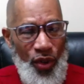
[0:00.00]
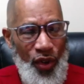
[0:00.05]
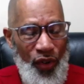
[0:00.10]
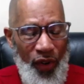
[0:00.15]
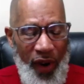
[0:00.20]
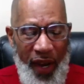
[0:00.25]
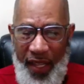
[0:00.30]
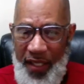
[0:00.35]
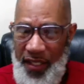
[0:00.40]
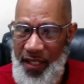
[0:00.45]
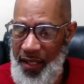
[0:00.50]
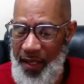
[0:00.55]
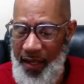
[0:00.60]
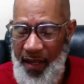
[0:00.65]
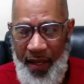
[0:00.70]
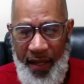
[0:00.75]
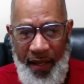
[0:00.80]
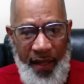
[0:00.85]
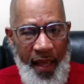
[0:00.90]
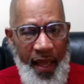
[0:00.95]
your
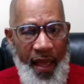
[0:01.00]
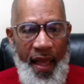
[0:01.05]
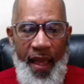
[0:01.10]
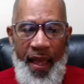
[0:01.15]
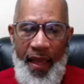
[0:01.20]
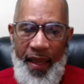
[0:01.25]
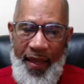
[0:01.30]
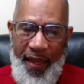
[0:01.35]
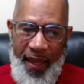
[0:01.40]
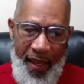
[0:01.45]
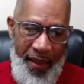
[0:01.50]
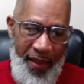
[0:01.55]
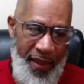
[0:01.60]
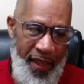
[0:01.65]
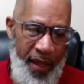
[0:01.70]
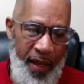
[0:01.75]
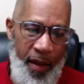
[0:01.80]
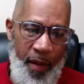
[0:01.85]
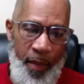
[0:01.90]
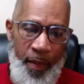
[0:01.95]
grandson, get
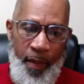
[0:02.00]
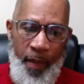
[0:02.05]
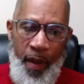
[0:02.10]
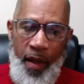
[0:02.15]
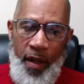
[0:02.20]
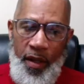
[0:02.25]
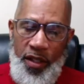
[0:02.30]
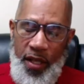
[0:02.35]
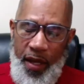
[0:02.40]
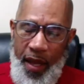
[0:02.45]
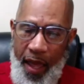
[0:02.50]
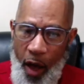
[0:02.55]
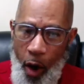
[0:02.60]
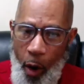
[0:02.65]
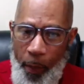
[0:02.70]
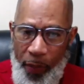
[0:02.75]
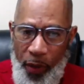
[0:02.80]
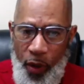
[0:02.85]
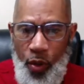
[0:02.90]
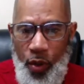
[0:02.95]
them to
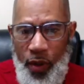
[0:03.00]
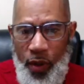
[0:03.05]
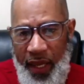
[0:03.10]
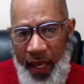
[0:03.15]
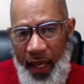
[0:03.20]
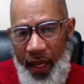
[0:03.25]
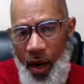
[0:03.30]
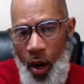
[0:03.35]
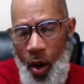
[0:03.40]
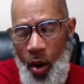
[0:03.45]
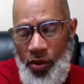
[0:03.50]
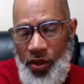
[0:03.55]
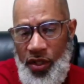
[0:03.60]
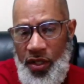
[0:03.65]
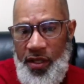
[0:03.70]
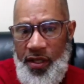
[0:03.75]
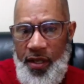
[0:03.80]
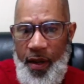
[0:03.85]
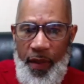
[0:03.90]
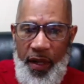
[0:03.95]
help you get onto
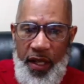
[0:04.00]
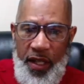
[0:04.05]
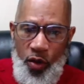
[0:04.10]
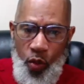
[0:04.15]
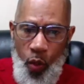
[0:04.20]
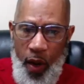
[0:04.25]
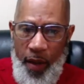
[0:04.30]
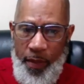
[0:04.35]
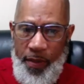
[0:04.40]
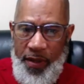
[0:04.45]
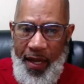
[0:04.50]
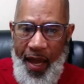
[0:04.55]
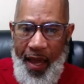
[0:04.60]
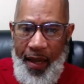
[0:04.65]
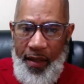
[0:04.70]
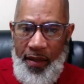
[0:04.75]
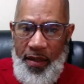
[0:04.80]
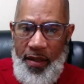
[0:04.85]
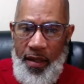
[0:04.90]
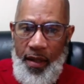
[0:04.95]
some of these
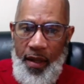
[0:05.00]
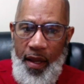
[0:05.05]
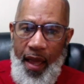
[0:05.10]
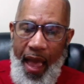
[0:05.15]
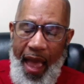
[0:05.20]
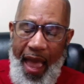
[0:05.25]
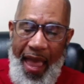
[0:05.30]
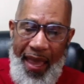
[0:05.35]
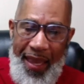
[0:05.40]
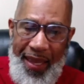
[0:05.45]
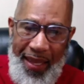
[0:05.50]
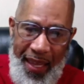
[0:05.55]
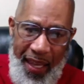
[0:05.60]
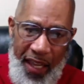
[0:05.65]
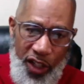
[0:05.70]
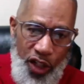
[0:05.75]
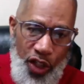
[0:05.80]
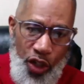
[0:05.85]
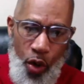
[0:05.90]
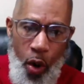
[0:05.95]
websites and
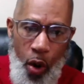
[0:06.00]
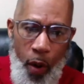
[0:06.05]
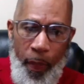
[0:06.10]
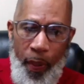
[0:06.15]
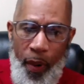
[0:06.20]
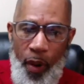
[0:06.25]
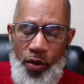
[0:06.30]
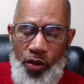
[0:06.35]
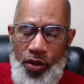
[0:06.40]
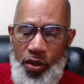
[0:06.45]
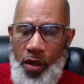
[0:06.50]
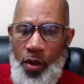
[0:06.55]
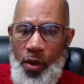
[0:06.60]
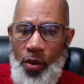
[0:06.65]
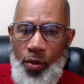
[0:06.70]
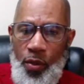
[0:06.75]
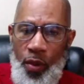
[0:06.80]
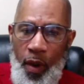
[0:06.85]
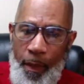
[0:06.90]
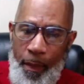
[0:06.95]
get your
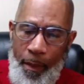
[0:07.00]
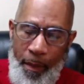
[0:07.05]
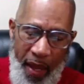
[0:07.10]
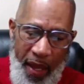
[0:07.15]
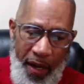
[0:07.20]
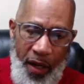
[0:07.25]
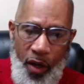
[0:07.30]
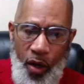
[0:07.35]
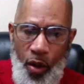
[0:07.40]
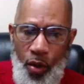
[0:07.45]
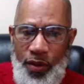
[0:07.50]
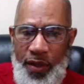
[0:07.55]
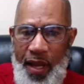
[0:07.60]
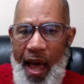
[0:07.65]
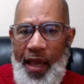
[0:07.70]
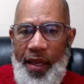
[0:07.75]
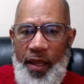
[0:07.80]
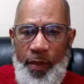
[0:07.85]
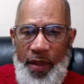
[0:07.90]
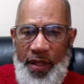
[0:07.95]
personal medical
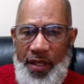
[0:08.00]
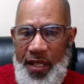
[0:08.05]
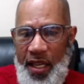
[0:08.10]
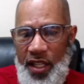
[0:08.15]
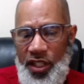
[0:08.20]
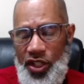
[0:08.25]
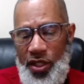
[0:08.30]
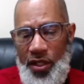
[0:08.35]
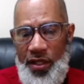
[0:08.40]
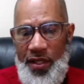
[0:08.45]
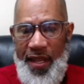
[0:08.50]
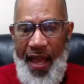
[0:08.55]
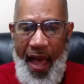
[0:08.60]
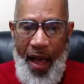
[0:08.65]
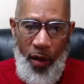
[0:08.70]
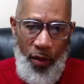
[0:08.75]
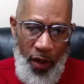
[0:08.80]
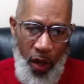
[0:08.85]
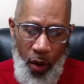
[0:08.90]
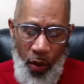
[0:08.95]
documentation
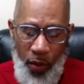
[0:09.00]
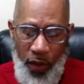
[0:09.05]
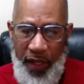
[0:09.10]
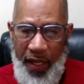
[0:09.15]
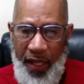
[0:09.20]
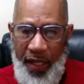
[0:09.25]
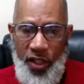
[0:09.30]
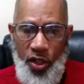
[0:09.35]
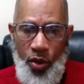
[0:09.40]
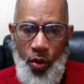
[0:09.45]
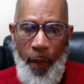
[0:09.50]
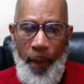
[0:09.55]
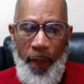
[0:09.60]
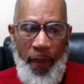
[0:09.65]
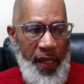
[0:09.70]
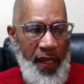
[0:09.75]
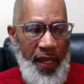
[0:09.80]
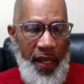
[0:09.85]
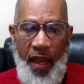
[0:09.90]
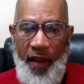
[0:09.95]
downloaded into a
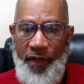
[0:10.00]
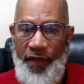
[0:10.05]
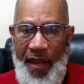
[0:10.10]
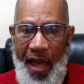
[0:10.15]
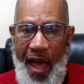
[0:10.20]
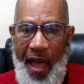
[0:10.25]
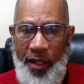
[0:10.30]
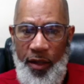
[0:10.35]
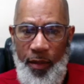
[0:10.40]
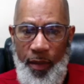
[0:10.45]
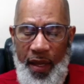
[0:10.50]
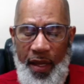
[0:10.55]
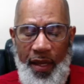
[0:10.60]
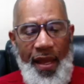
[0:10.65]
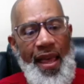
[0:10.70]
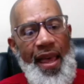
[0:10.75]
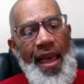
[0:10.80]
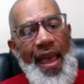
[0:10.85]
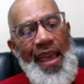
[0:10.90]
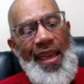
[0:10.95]
PDF document
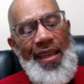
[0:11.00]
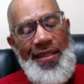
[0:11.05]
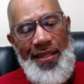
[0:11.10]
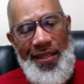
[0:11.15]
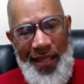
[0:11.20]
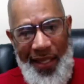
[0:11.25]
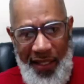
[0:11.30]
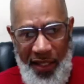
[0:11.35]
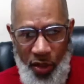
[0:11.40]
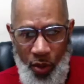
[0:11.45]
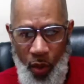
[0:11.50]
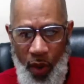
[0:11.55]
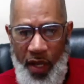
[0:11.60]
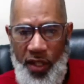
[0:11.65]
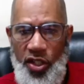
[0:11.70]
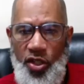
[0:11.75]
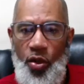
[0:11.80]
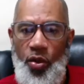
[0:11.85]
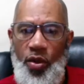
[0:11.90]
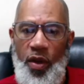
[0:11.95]
and sent to
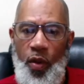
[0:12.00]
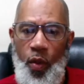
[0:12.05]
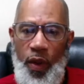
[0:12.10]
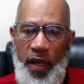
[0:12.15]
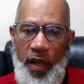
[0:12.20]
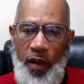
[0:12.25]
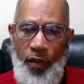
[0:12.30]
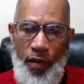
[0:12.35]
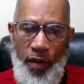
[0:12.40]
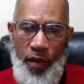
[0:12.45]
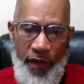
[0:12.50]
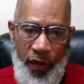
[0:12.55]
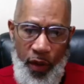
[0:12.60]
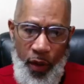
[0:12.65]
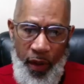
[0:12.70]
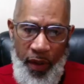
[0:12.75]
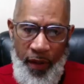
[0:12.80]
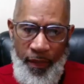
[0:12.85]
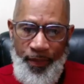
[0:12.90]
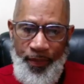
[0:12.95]
us so that we can
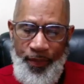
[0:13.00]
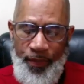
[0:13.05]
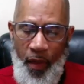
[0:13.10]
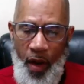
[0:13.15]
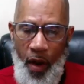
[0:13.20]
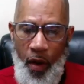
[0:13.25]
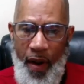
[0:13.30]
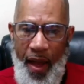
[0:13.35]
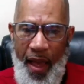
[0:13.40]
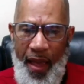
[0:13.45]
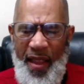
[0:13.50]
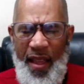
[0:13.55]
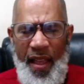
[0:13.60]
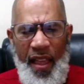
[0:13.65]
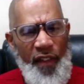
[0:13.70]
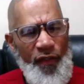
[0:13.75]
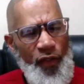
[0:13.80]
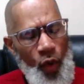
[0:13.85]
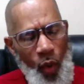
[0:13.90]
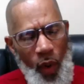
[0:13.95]
review it. All right.
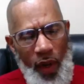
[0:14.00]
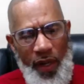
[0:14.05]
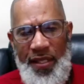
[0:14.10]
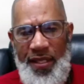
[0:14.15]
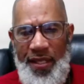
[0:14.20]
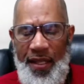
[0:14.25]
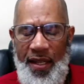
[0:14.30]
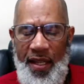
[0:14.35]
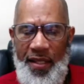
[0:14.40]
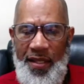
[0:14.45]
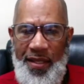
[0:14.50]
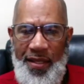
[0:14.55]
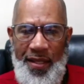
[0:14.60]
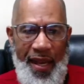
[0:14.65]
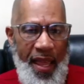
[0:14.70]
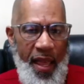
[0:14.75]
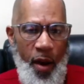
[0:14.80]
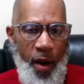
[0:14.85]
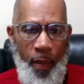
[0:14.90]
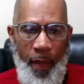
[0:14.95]
If you want to send us
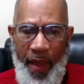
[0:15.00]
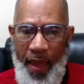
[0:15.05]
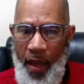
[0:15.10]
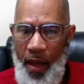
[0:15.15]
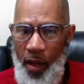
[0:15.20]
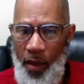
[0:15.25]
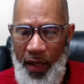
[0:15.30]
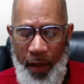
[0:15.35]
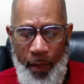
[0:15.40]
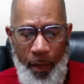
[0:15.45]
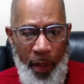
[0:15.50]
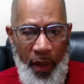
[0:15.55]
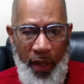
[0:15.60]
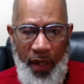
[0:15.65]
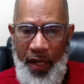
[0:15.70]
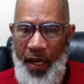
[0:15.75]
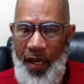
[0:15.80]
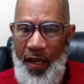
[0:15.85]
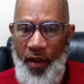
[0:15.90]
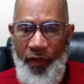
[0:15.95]
snail mail and put
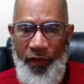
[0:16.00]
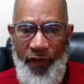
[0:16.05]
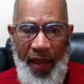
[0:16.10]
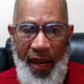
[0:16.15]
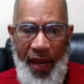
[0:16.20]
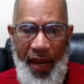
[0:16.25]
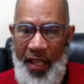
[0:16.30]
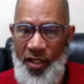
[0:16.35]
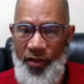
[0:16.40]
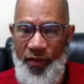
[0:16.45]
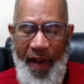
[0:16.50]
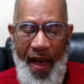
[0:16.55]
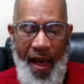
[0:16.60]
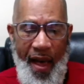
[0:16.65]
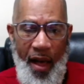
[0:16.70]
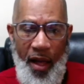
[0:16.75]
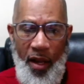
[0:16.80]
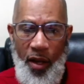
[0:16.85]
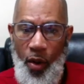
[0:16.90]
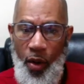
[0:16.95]
it in a FedEx
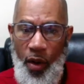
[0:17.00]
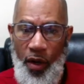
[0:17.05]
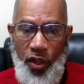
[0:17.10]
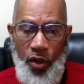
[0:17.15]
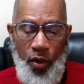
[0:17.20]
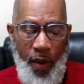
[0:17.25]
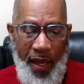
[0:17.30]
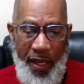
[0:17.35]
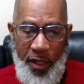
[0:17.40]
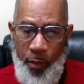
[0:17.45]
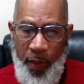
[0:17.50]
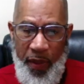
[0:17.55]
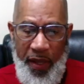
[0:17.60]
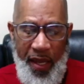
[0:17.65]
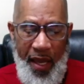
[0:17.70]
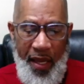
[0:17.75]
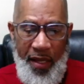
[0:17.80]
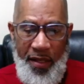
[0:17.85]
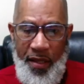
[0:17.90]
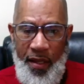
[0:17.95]
file or
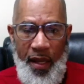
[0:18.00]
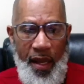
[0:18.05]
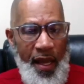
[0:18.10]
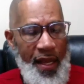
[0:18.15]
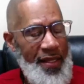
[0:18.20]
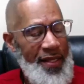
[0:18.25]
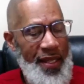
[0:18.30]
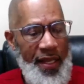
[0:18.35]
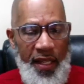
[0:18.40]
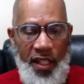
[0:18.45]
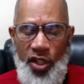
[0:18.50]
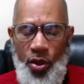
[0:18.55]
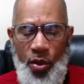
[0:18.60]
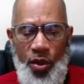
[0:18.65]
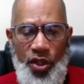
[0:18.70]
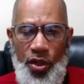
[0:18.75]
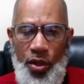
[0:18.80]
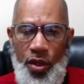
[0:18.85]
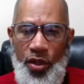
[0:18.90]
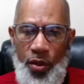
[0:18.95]
USPS, send it to
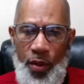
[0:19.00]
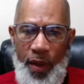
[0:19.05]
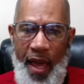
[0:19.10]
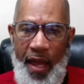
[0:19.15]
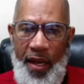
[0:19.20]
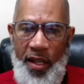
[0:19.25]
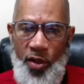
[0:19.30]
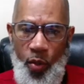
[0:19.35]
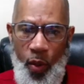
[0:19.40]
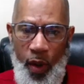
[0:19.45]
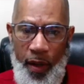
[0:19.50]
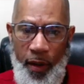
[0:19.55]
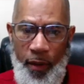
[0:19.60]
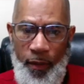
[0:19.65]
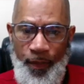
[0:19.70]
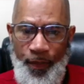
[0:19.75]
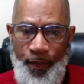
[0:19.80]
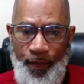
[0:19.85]
us. You can do that as well.